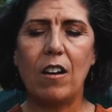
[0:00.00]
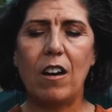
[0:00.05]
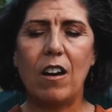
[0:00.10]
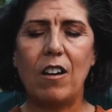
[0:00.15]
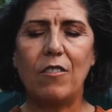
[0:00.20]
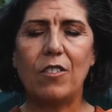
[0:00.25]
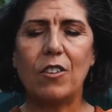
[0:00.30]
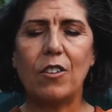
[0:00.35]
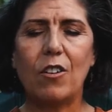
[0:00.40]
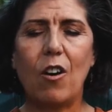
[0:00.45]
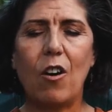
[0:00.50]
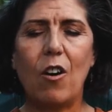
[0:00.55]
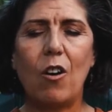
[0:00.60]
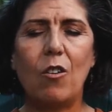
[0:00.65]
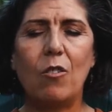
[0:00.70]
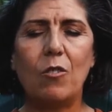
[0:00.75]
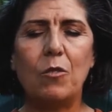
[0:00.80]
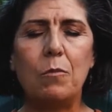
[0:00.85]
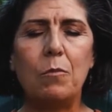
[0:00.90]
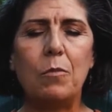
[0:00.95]
of your
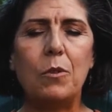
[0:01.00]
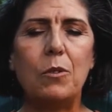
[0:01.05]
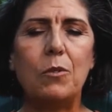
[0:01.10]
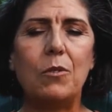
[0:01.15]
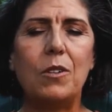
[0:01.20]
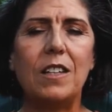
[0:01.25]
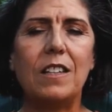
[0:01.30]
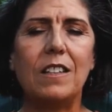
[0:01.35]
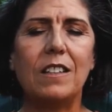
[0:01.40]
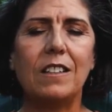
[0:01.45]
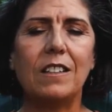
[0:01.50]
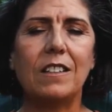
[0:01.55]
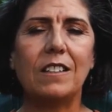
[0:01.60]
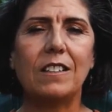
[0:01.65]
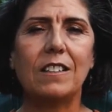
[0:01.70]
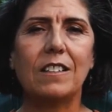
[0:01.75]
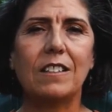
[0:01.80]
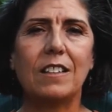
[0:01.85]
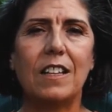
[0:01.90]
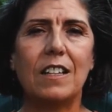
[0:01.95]
own beauty
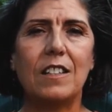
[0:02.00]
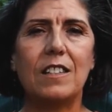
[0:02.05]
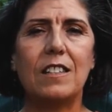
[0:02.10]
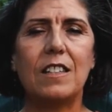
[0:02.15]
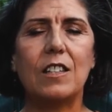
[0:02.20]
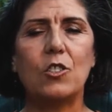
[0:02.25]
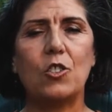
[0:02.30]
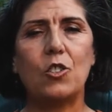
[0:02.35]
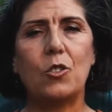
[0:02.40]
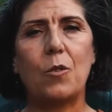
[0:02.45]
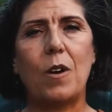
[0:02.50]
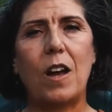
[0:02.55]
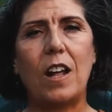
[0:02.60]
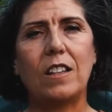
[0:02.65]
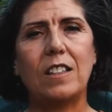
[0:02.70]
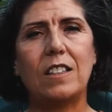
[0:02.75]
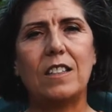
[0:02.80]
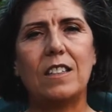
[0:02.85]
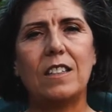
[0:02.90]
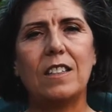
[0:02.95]
and
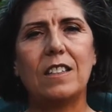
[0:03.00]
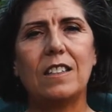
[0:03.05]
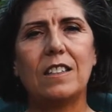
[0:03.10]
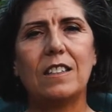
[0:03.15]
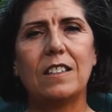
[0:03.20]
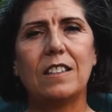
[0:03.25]
sensuality,